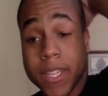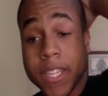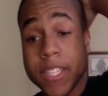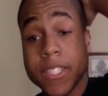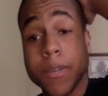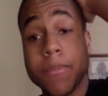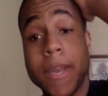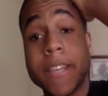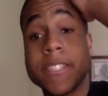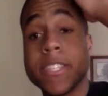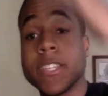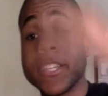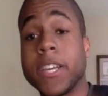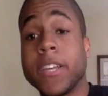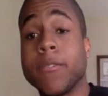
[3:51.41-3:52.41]
So
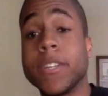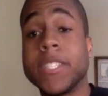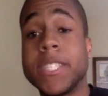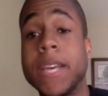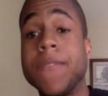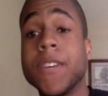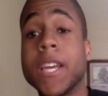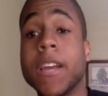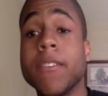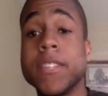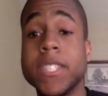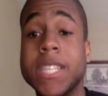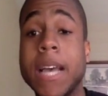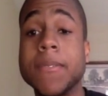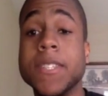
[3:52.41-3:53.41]
basically, if you get a
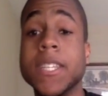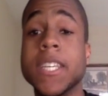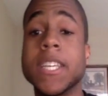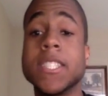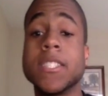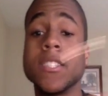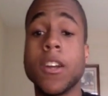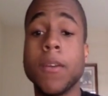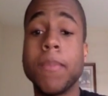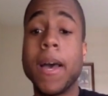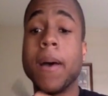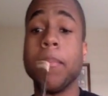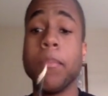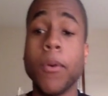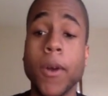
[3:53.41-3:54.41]
reception, you get a certain
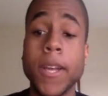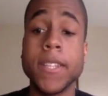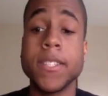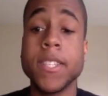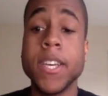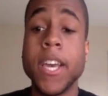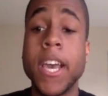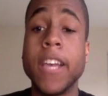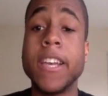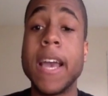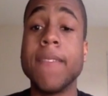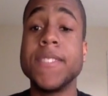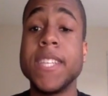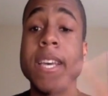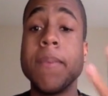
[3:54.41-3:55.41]
amount of points. You
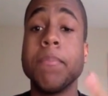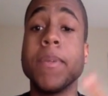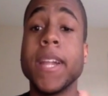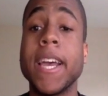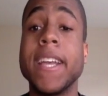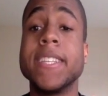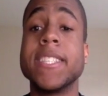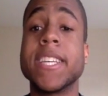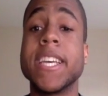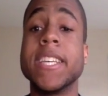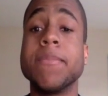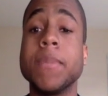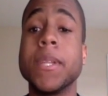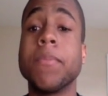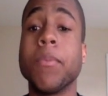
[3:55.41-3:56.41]
have 10 plays to get
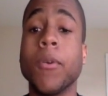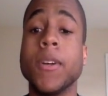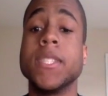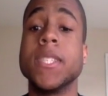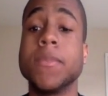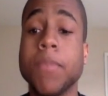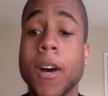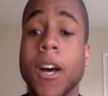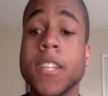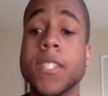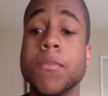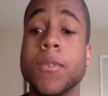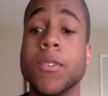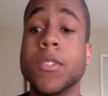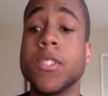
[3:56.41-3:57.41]
as many points as possible.